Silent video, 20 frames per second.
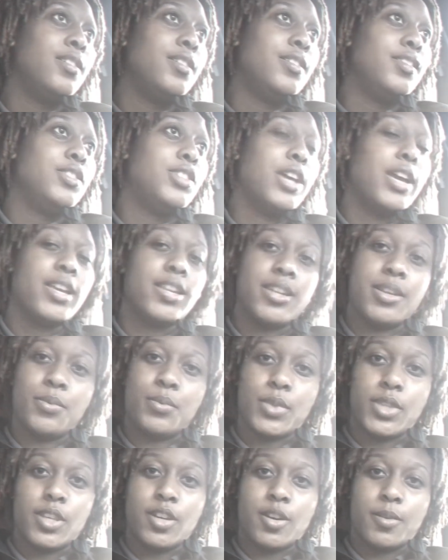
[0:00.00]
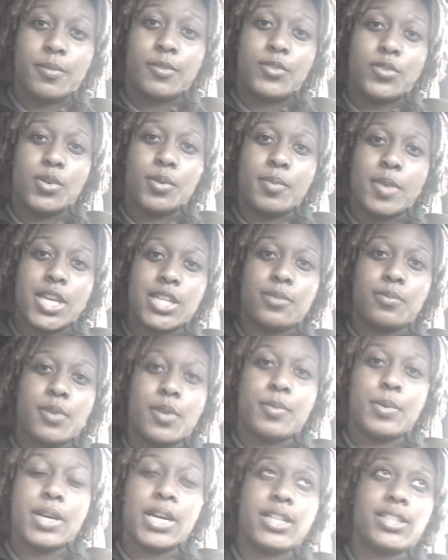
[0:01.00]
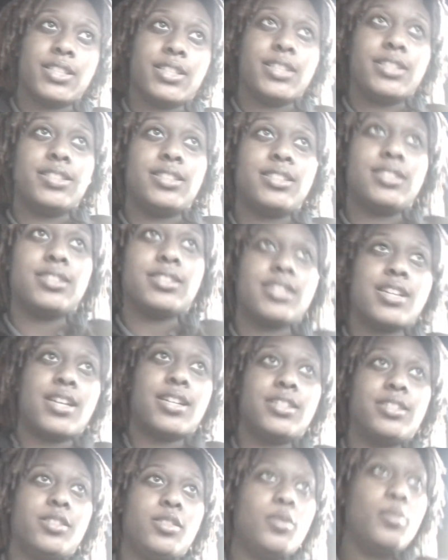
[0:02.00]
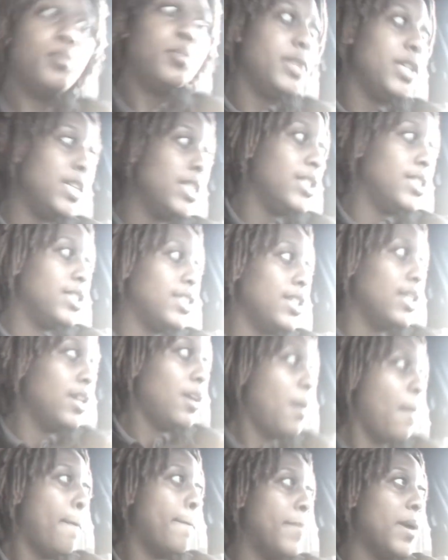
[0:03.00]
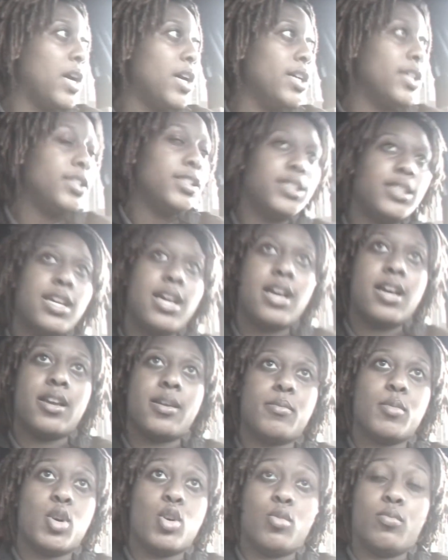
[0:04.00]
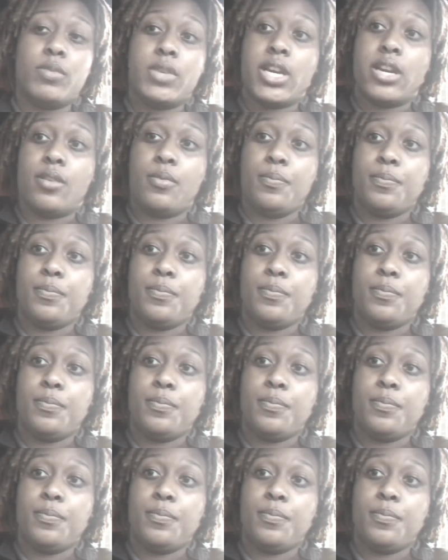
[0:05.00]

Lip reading: checking in with y'all before basketball practice. Got a little busy, but I'm home now.